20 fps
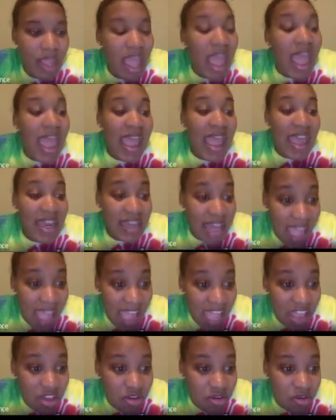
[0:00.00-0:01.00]
An
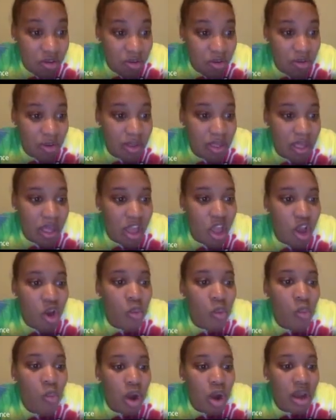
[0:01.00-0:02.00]
angle,
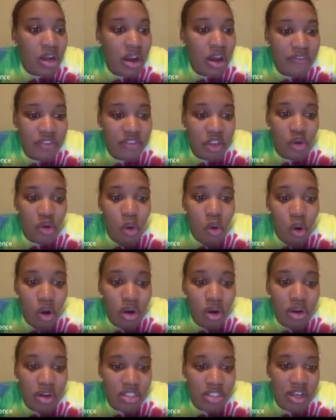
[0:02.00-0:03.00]
one of the
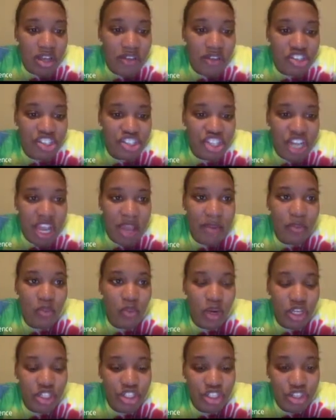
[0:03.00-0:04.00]
corners of a shape where
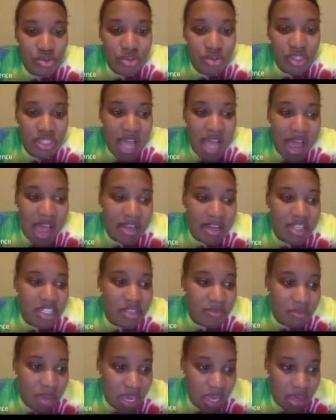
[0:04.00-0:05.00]
two sides
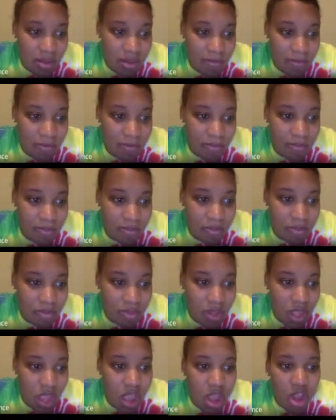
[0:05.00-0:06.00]
meet.
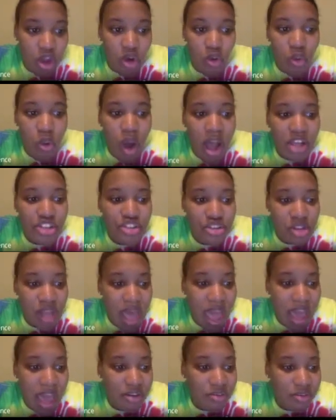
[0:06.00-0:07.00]

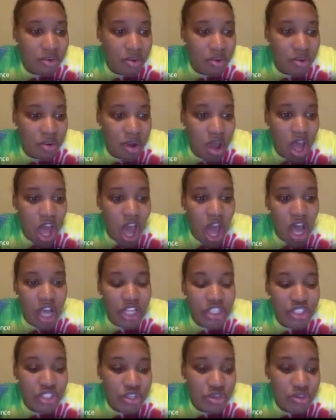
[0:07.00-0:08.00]
Quadrilateral, a
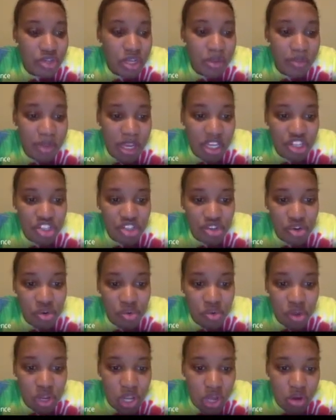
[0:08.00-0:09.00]
two-dimensional
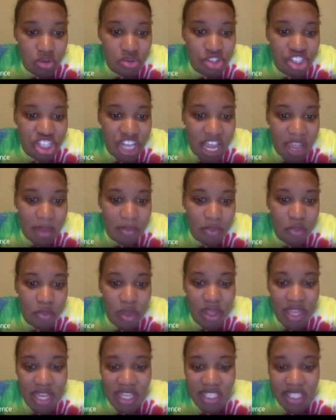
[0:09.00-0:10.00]
closed shape with
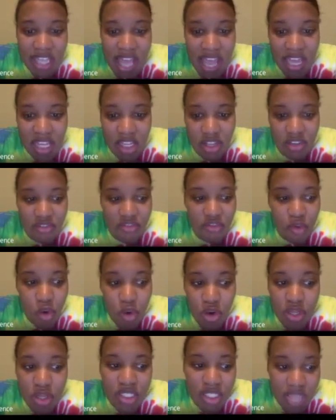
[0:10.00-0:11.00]
exactly 4
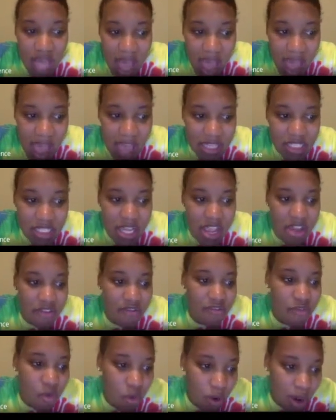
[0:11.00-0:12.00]
sides and
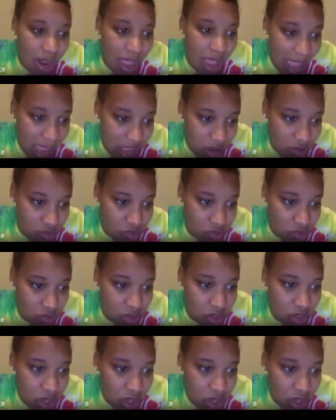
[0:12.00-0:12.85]
4 angles.